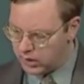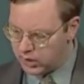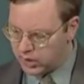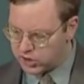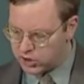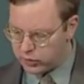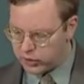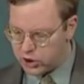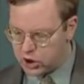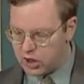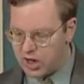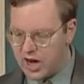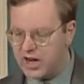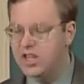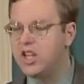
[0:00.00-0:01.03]
His
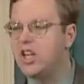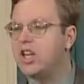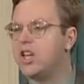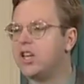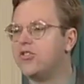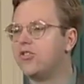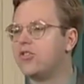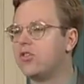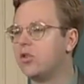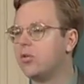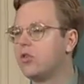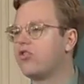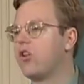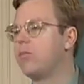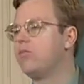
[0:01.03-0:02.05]
original ideas
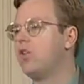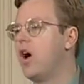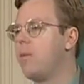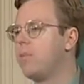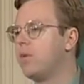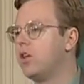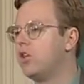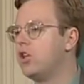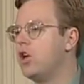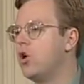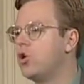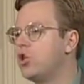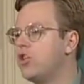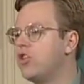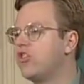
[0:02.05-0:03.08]
were summed up in the
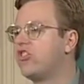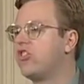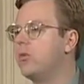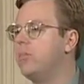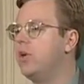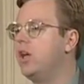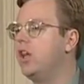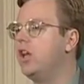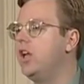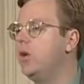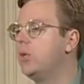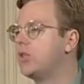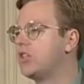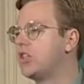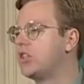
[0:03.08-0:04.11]
notion that stability
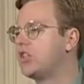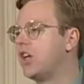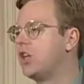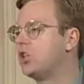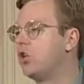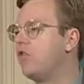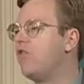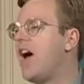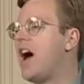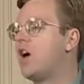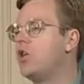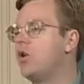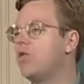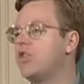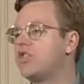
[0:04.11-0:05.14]
was the central
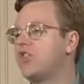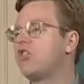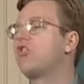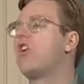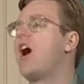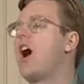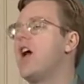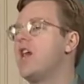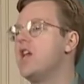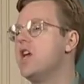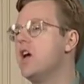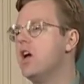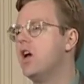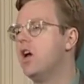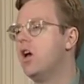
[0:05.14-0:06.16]
value of a society,
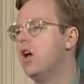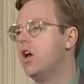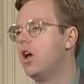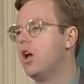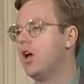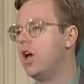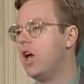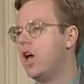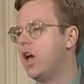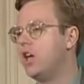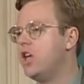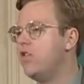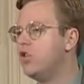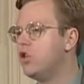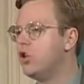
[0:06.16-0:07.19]
and
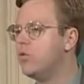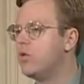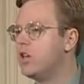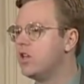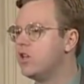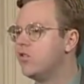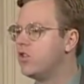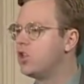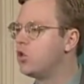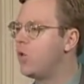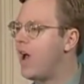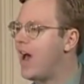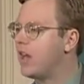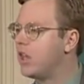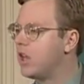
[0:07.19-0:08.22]
even human
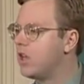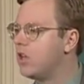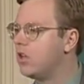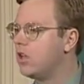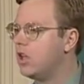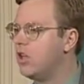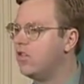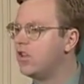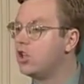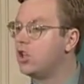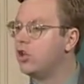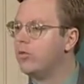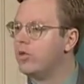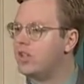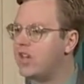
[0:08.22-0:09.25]
individuality, even
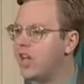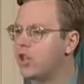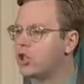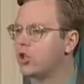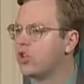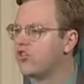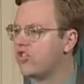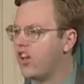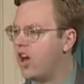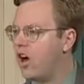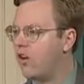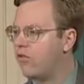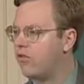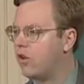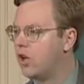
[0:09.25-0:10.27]
human nature
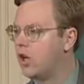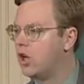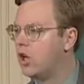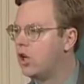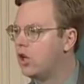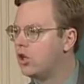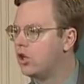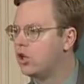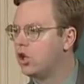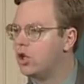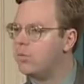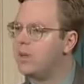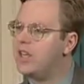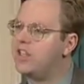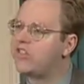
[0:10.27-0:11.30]
itself,
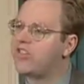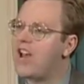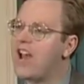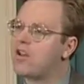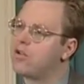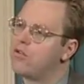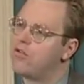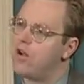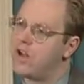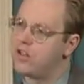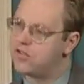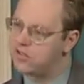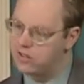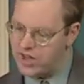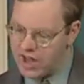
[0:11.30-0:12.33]
could be
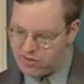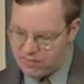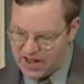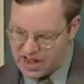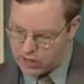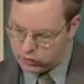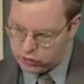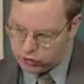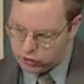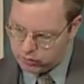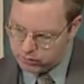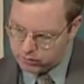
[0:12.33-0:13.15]
sacrificed to that value.